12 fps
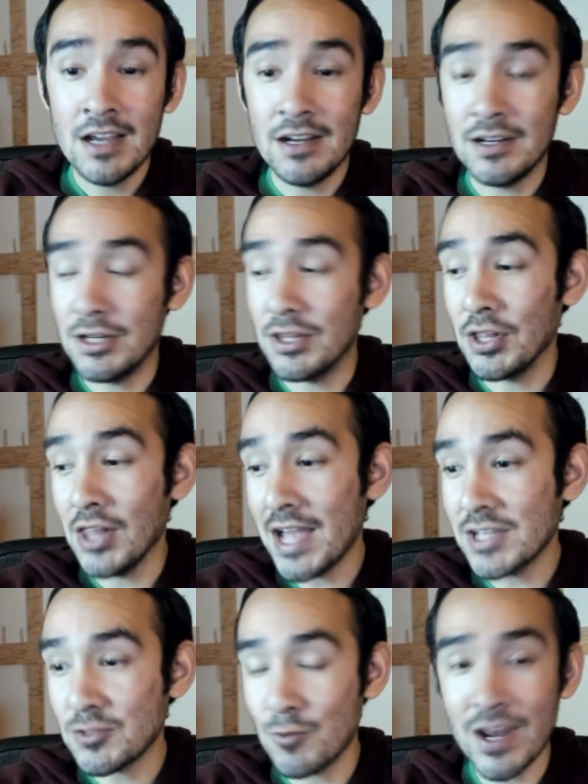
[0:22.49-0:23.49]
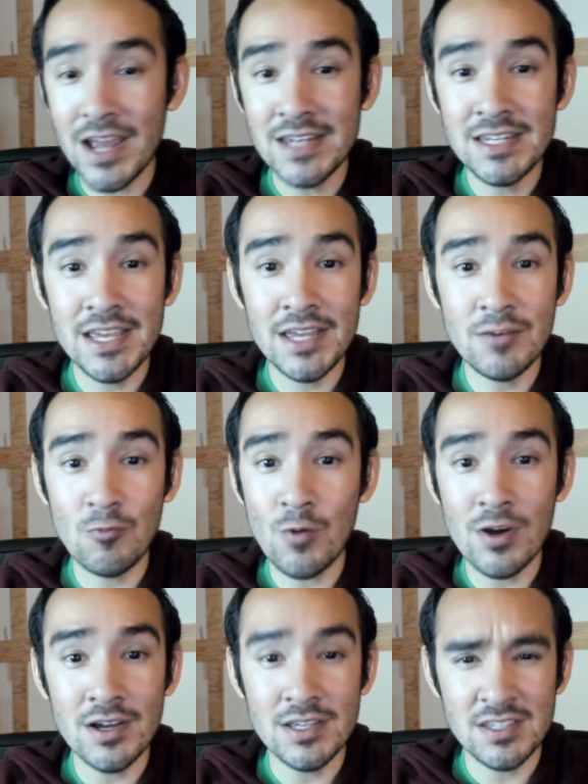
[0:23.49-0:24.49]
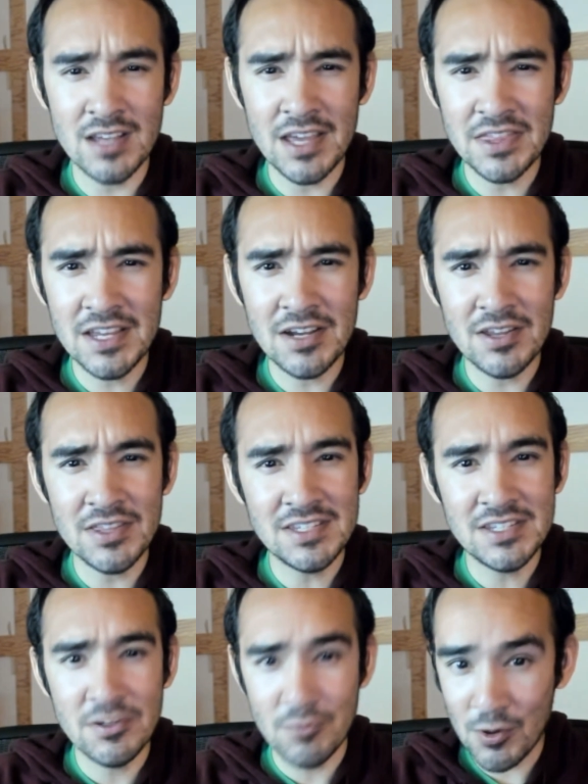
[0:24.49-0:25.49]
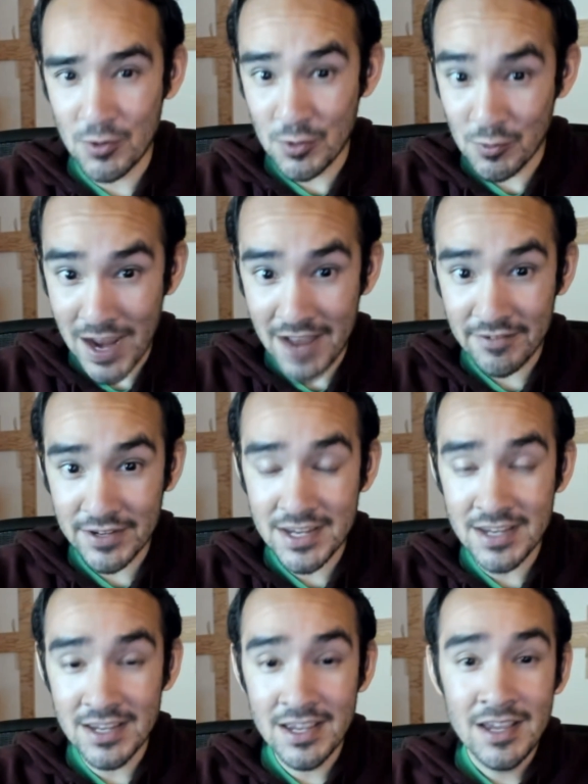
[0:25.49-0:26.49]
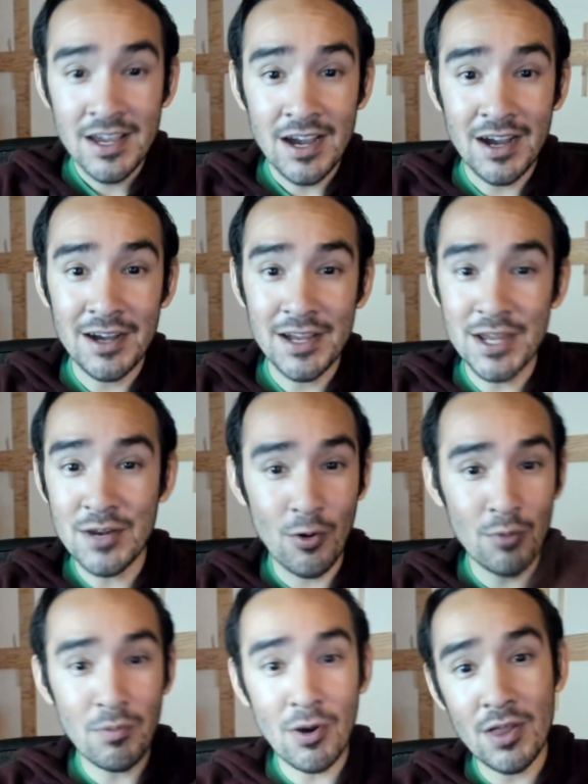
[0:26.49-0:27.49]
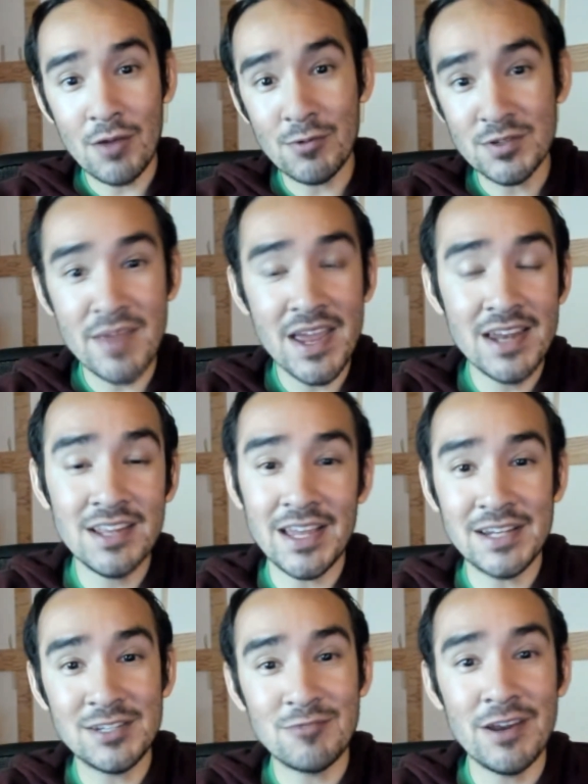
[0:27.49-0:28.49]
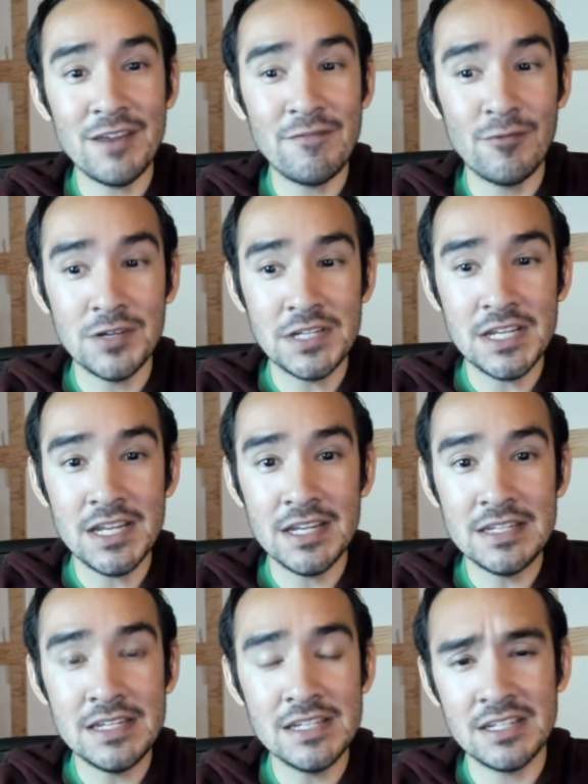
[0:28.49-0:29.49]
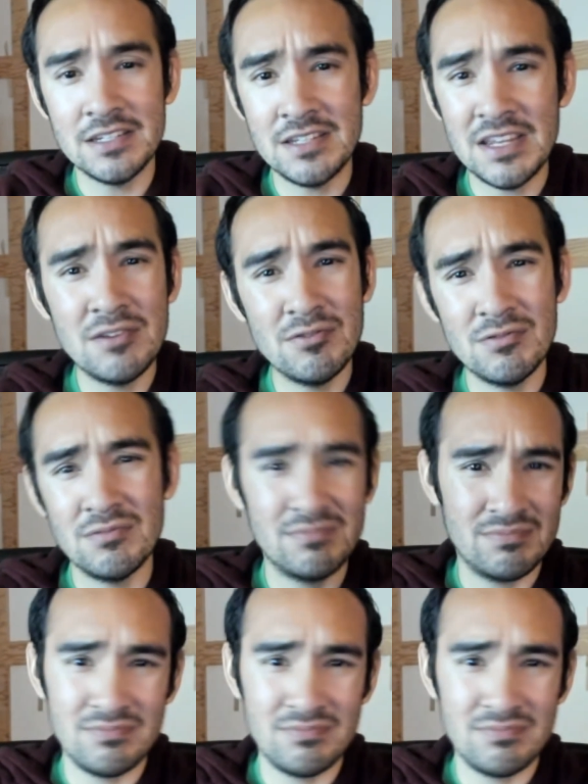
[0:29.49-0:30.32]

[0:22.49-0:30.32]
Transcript: The last one I did was, I think, on the Zero Gravity, an old ball that was made in like 2014 and discontinued